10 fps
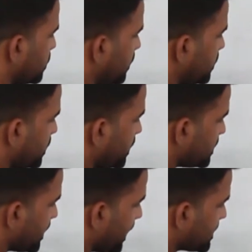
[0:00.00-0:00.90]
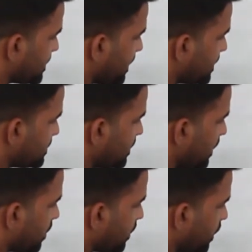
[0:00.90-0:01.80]
solution is x less
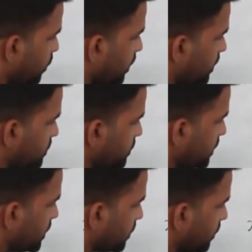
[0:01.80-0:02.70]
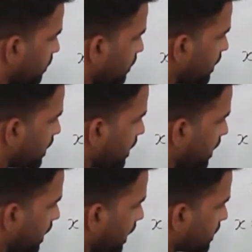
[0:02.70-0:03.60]
than or equal to 0,
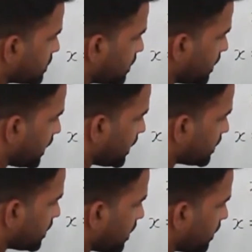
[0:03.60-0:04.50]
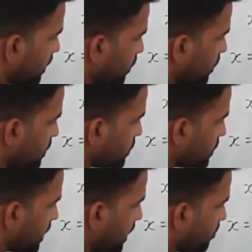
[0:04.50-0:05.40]
x greater than or equal
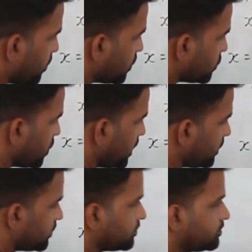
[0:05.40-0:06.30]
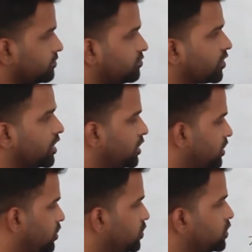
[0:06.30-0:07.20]
to 10 upon 3.
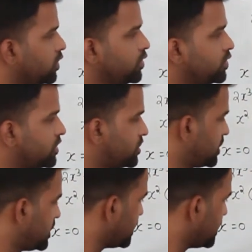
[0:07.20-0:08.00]
Two solutions.